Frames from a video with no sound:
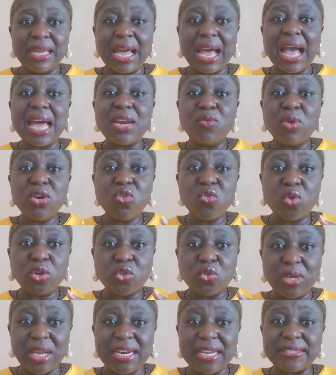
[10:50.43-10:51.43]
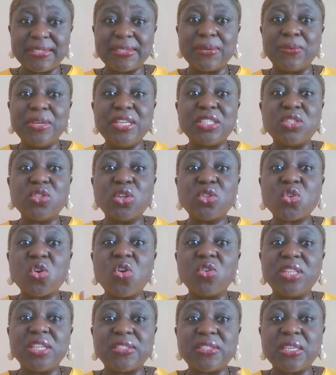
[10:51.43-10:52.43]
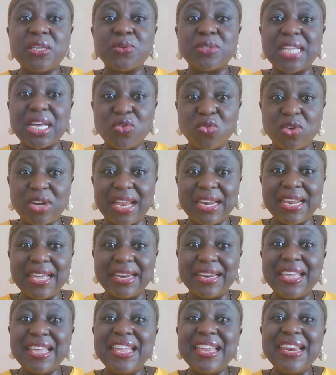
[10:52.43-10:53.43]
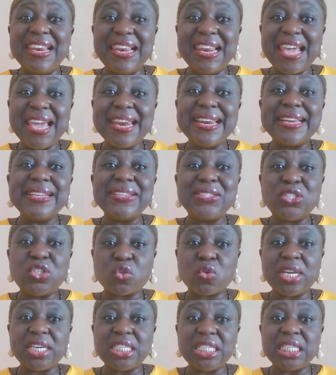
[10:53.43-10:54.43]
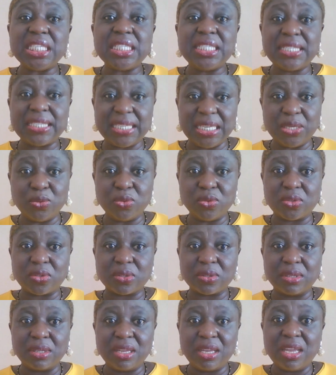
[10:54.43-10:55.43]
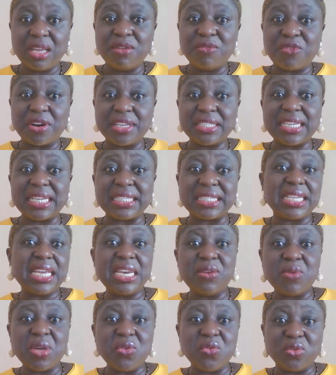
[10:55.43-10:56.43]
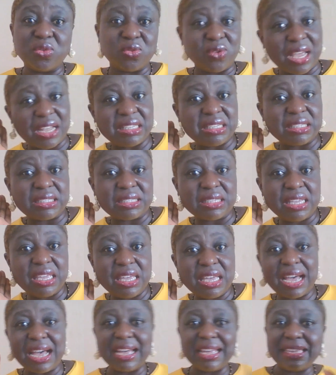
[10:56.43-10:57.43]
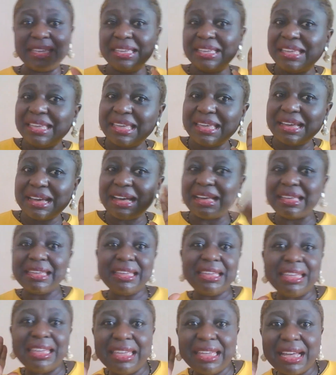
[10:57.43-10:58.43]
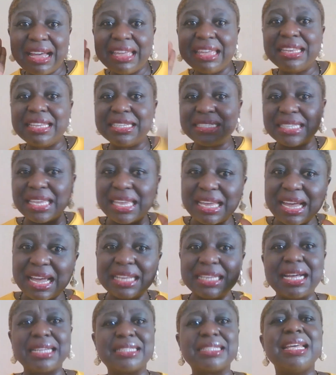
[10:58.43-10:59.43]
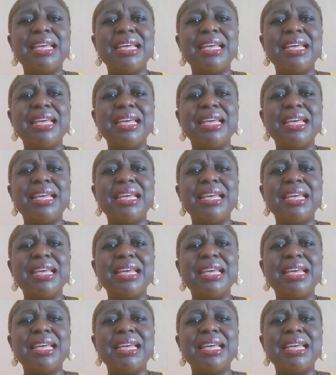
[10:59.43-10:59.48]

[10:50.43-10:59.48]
and when you want to learn a skill, it's not all the skills that you can learn. Learn trending skills. For instance, anywhere you do like this, AI, this, AI, that.